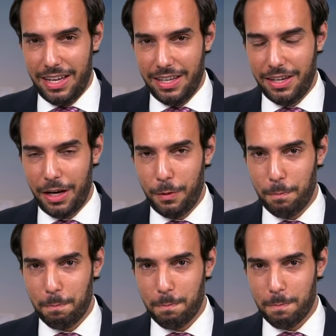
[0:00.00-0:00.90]
You
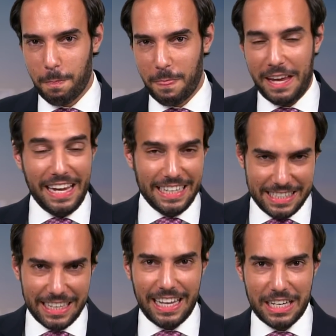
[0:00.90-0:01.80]
know, it's
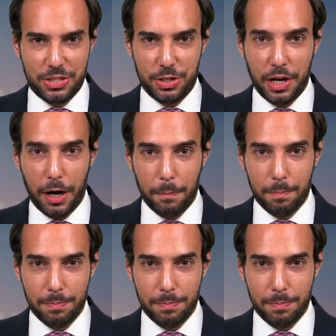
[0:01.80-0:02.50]
an election year.